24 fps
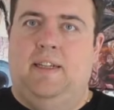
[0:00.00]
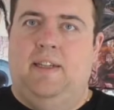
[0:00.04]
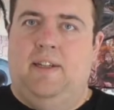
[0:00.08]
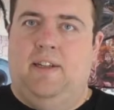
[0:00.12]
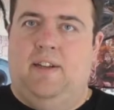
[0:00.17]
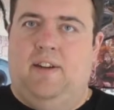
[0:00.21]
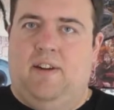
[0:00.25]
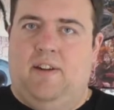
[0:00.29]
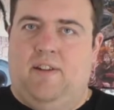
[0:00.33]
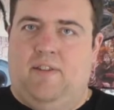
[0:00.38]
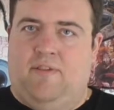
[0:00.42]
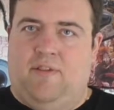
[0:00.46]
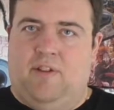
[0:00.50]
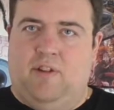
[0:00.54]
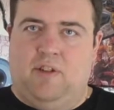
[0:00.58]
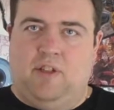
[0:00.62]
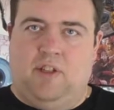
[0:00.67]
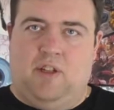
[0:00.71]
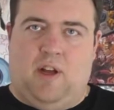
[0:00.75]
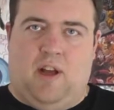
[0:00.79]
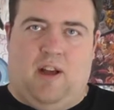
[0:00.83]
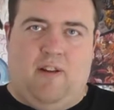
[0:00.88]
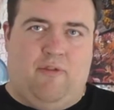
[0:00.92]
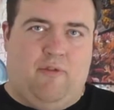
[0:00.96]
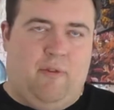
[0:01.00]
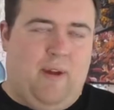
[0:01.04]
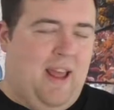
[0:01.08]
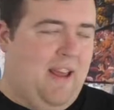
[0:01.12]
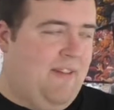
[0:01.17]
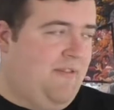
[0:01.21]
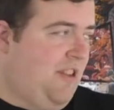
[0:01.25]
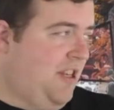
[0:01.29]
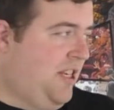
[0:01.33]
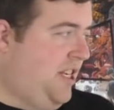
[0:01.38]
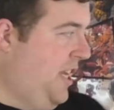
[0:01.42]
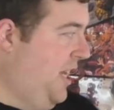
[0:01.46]
First off, we
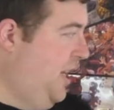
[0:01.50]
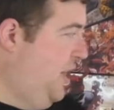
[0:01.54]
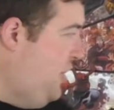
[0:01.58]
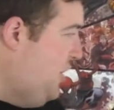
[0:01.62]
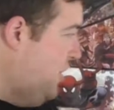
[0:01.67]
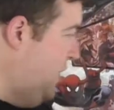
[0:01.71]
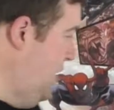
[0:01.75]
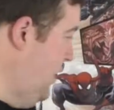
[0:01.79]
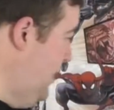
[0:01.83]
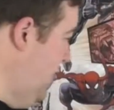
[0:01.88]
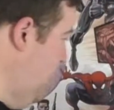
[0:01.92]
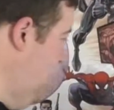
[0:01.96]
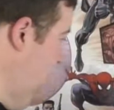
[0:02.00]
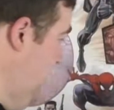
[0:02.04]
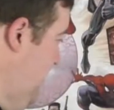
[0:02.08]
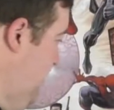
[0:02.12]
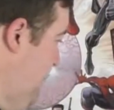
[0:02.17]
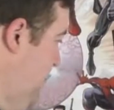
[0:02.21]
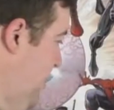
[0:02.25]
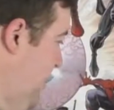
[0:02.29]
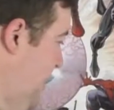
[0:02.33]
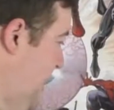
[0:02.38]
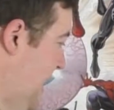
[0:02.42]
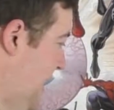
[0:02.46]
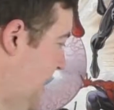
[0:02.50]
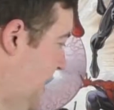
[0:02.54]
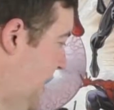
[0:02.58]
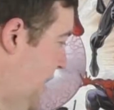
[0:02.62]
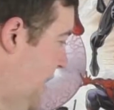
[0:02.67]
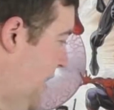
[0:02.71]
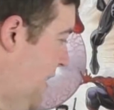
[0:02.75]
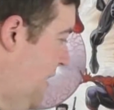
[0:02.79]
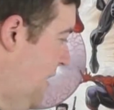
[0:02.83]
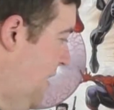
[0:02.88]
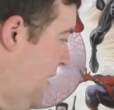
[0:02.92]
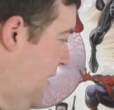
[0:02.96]
have the t-shirt. Put that
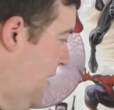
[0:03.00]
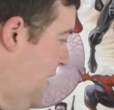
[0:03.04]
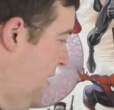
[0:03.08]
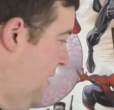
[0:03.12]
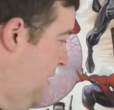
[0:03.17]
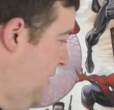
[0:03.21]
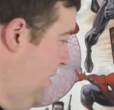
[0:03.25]
there.